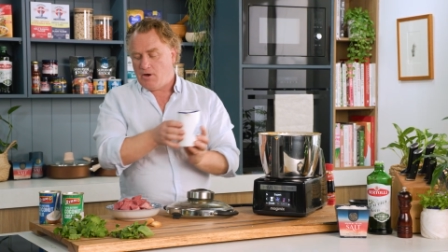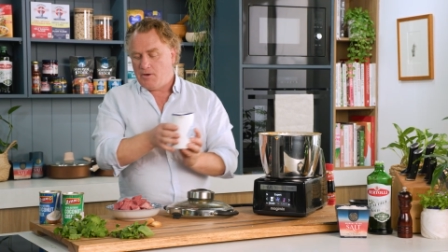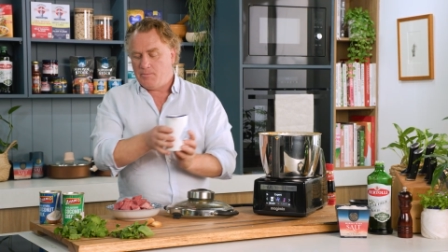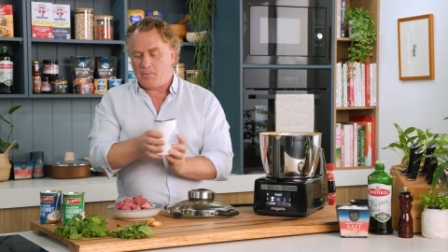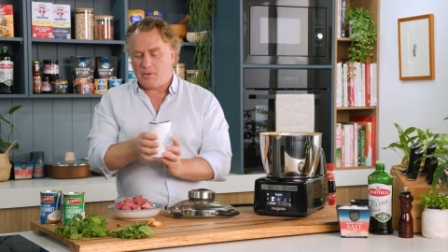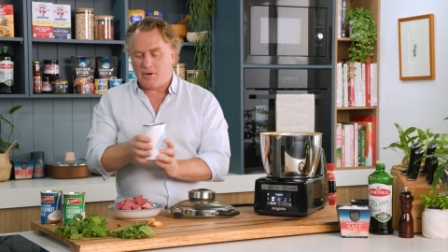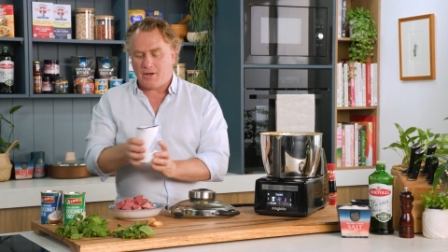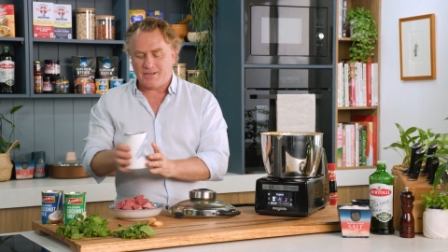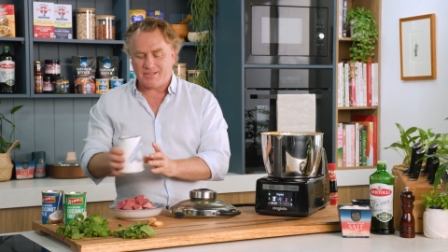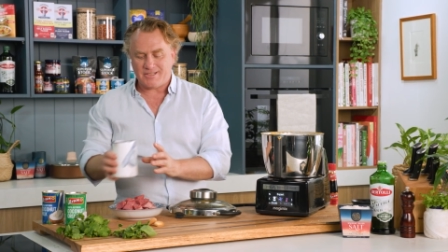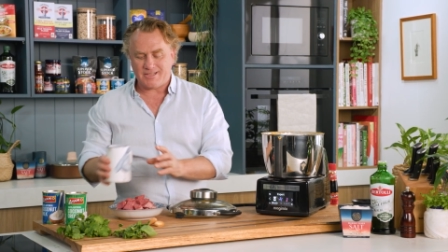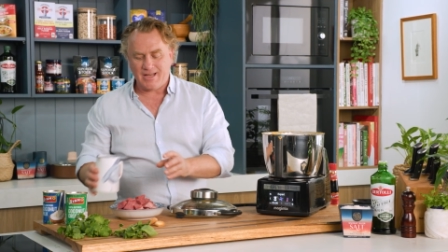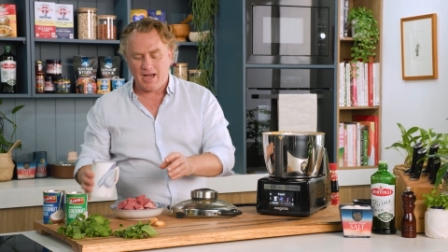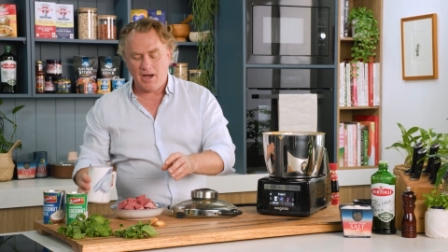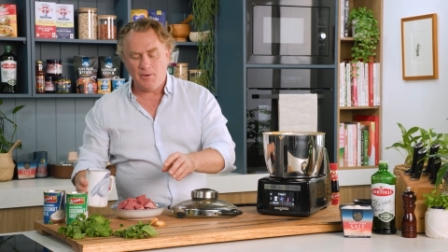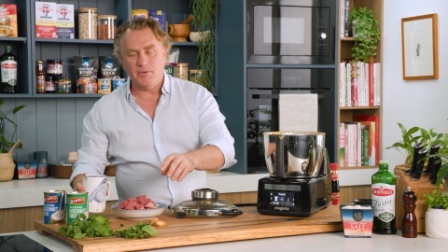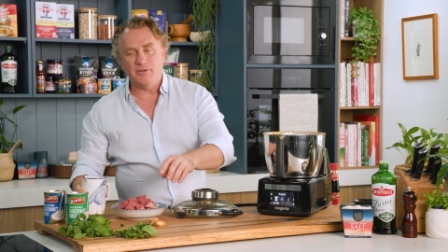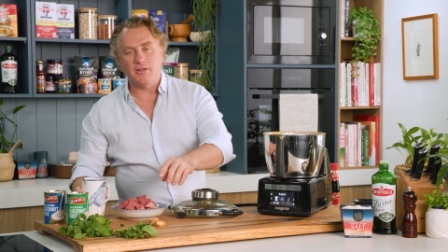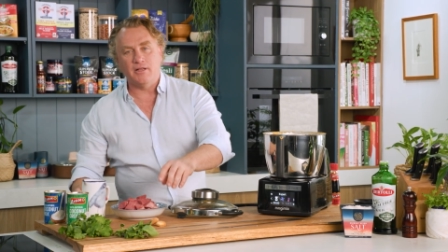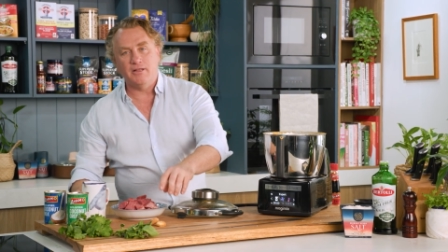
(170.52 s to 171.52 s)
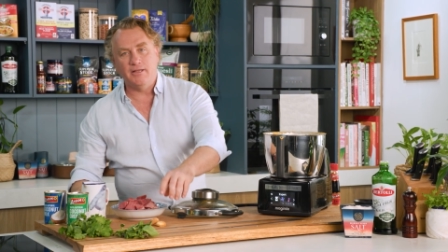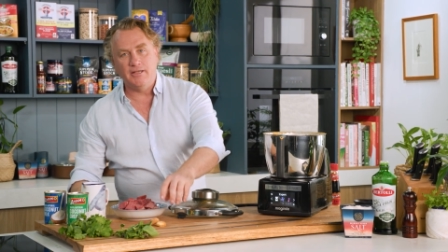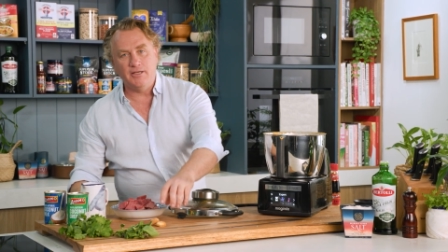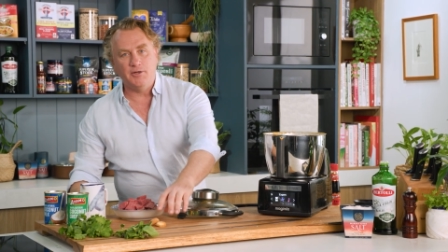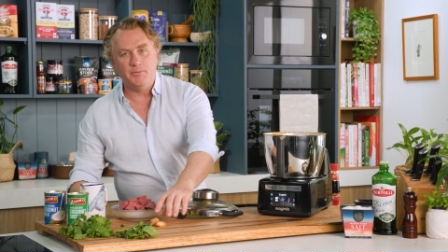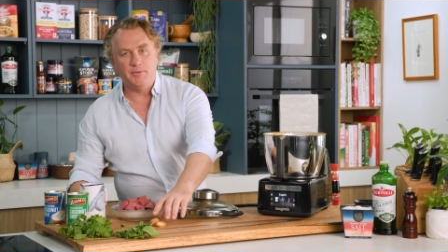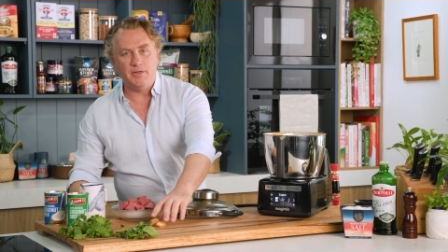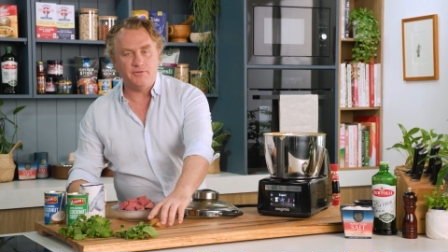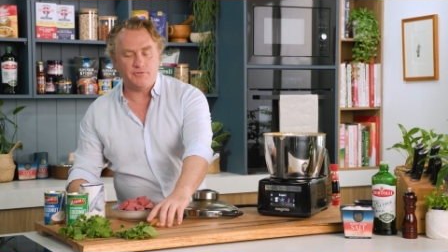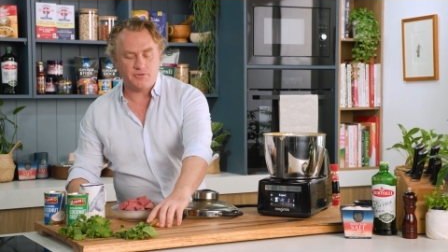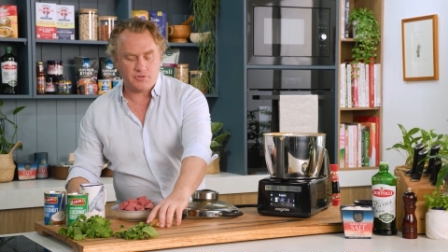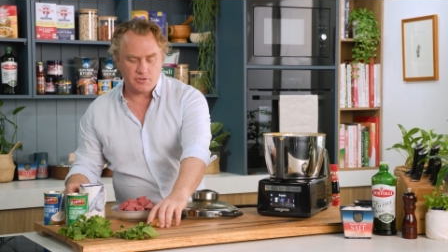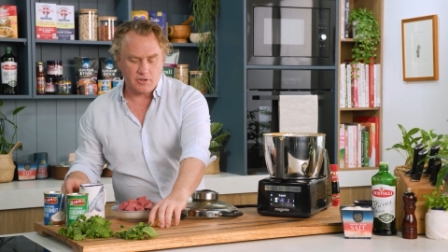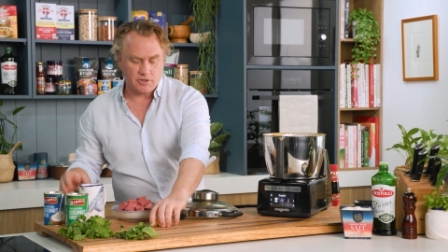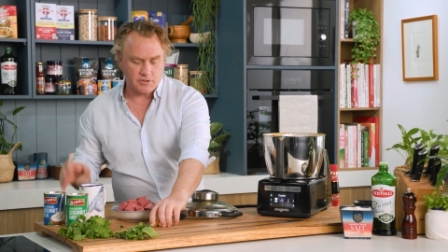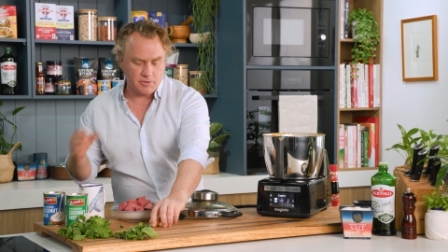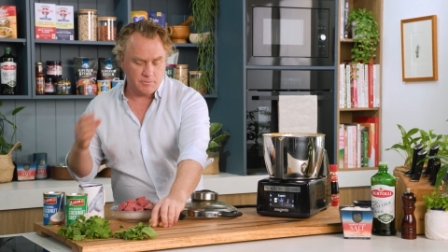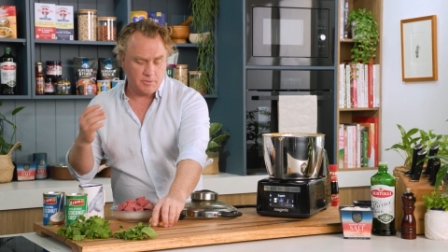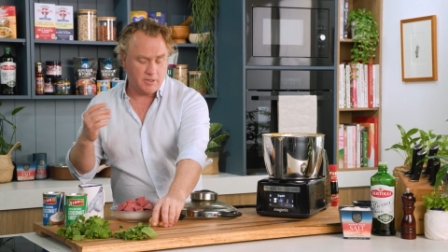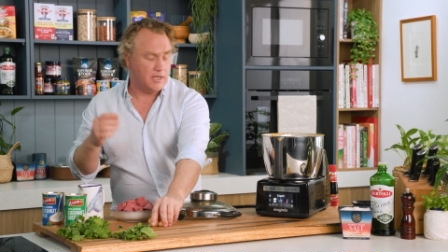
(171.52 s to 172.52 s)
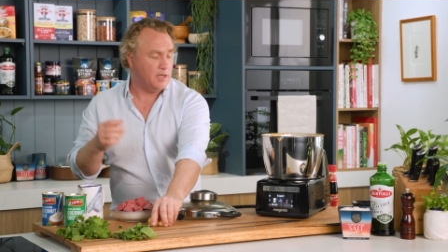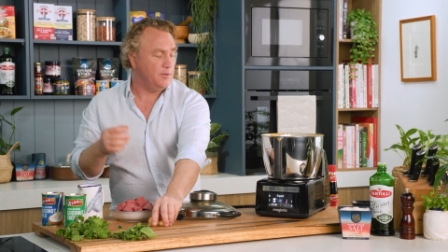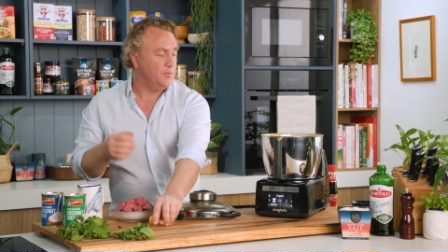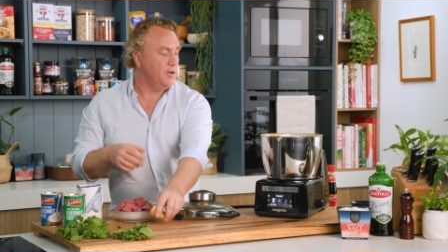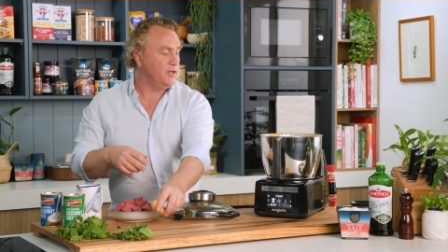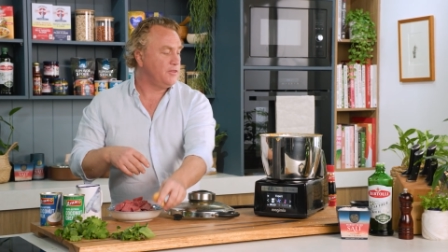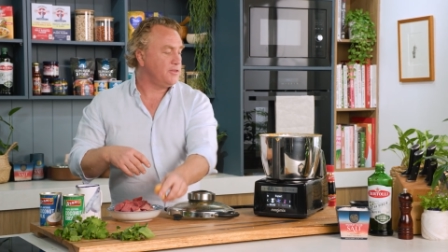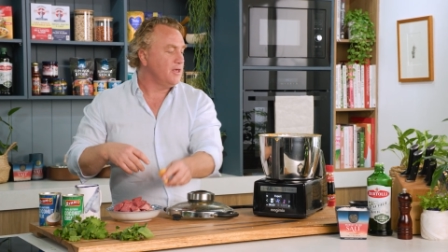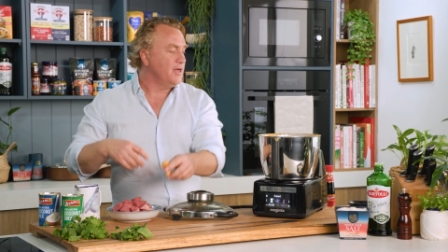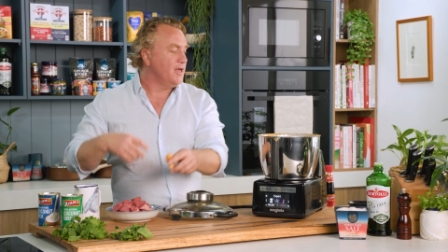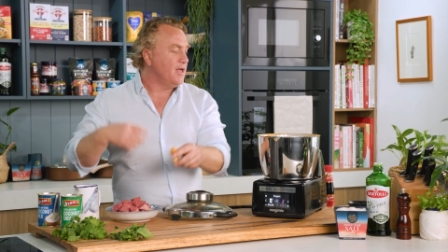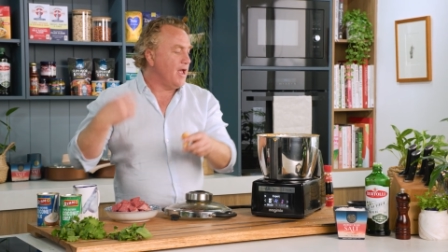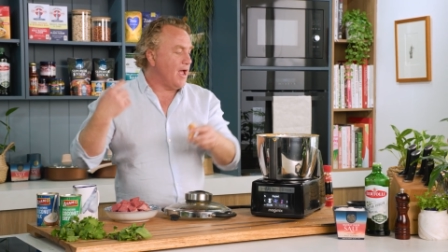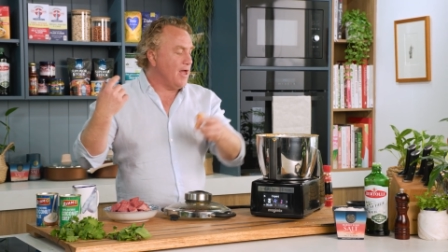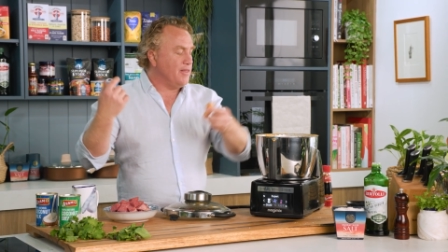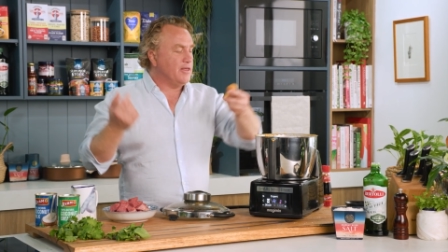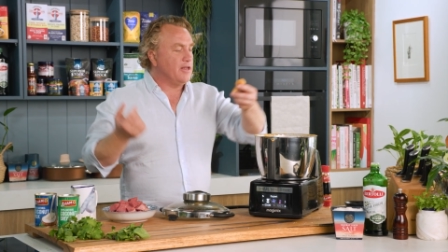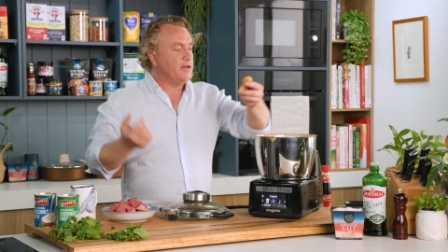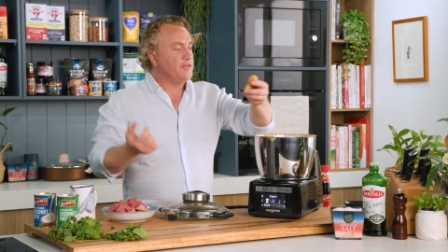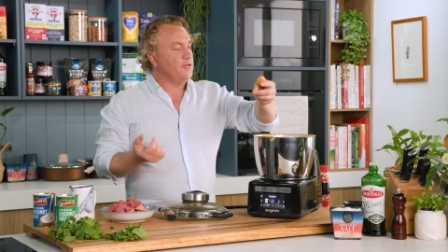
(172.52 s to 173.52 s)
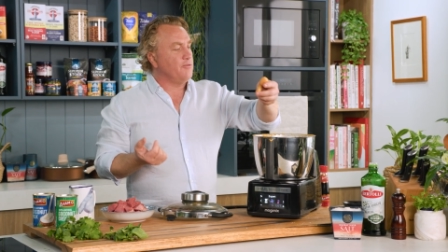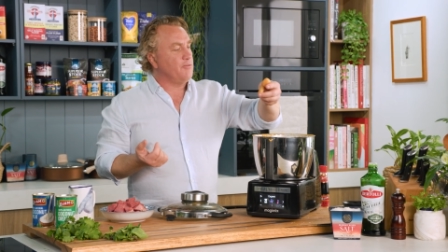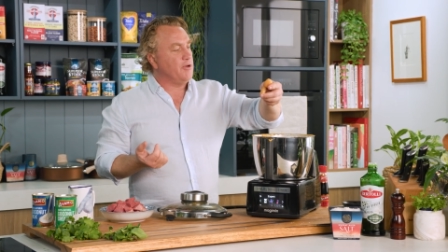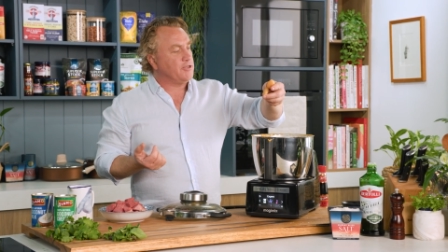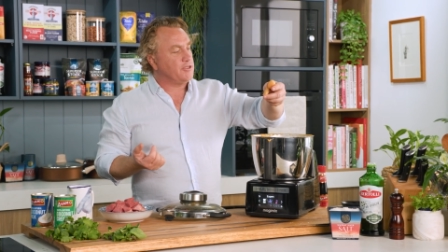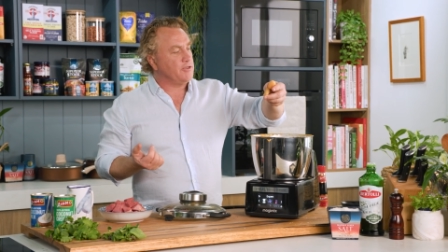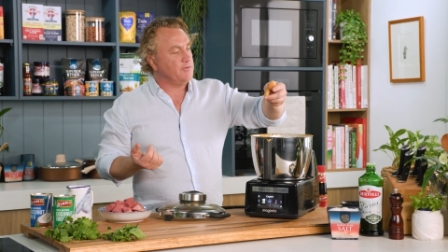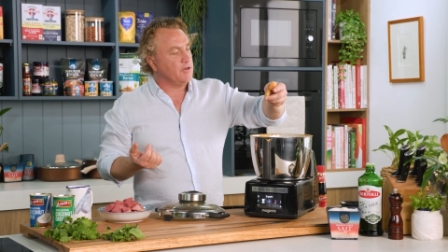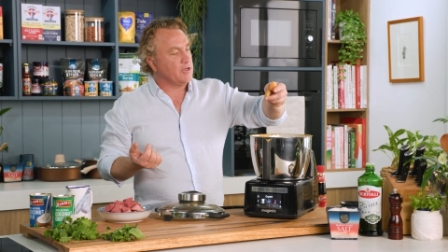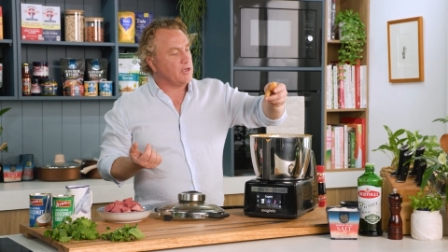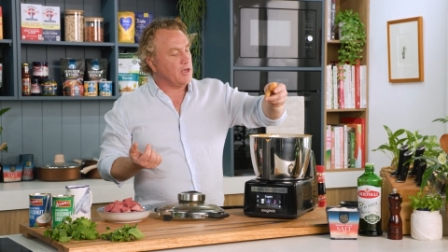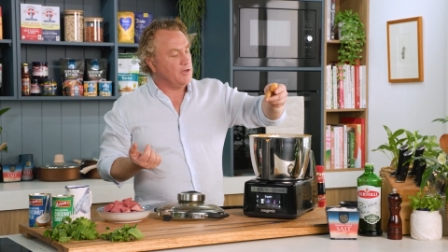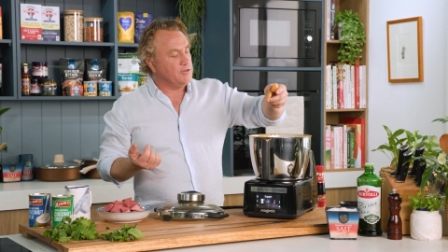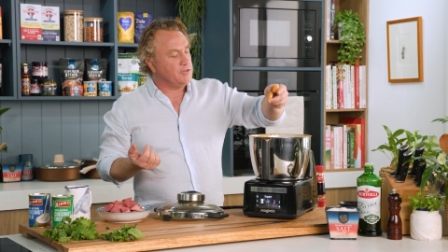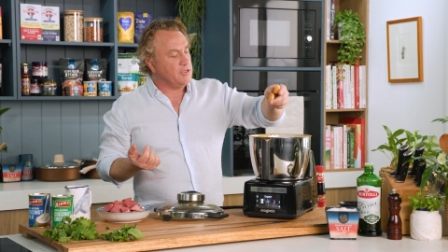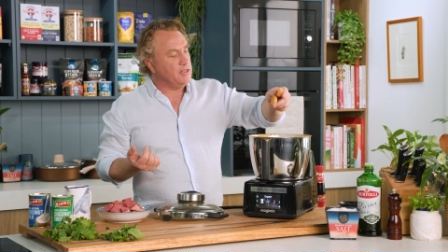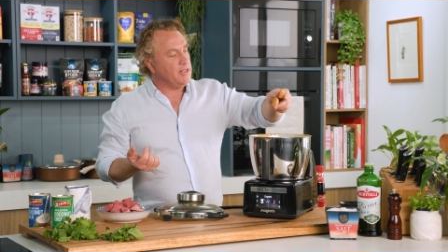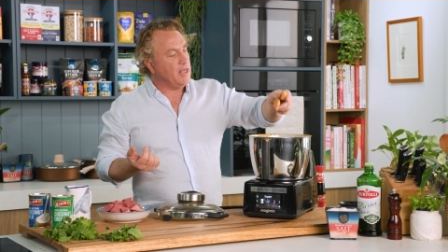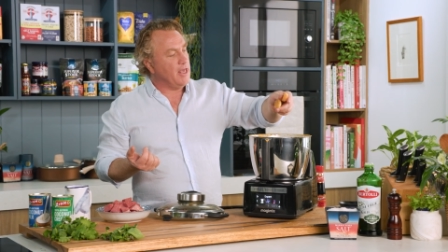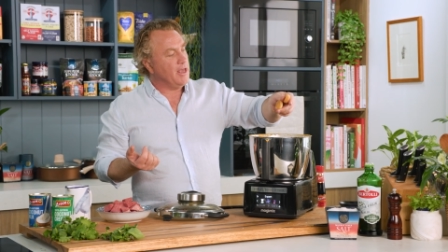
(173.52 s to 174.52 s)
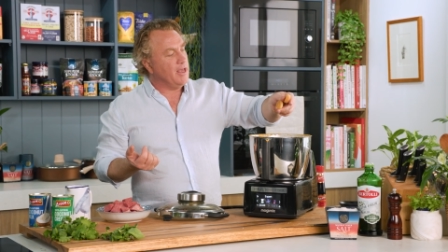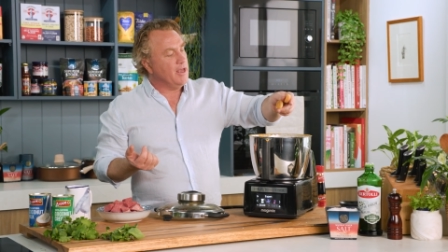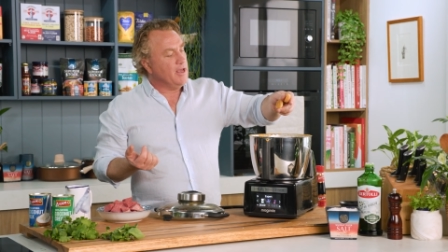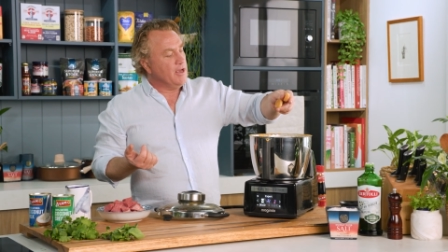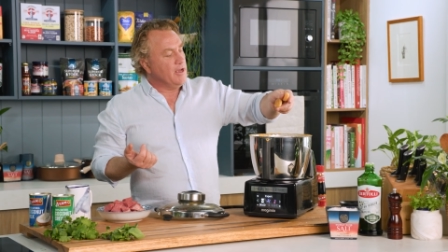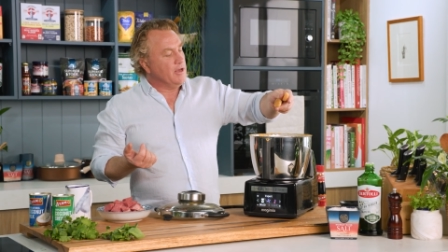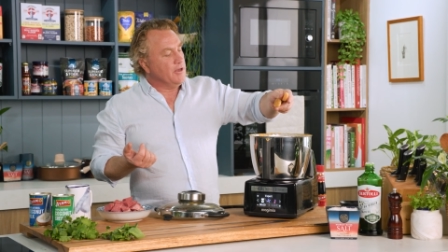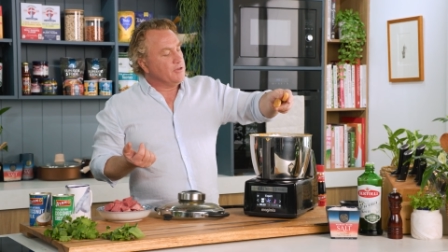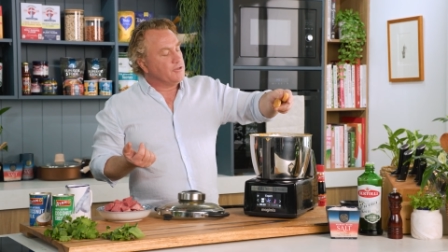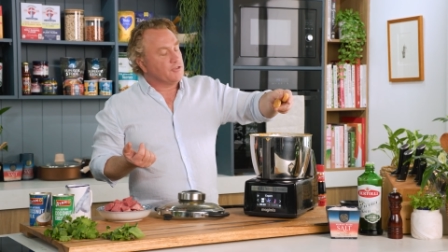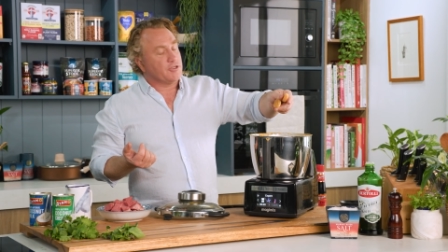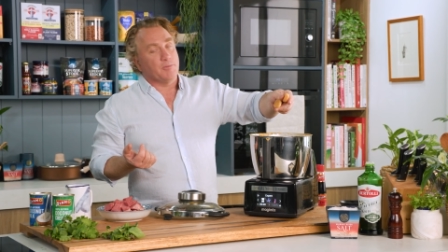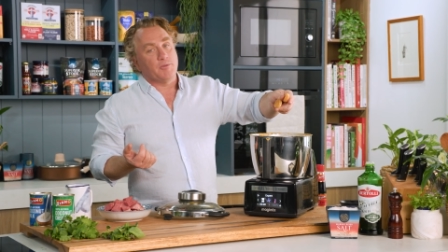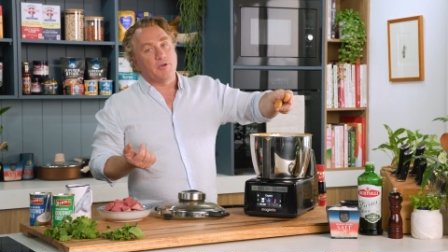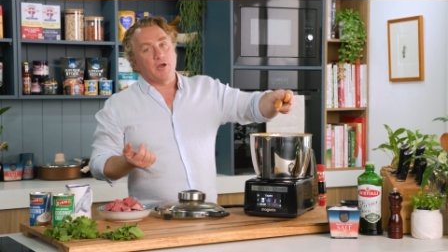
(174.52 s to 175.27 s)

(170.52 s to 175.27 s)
on, but I'll start with a little bit of stock to begin with, and then the rest of it goes in there. Some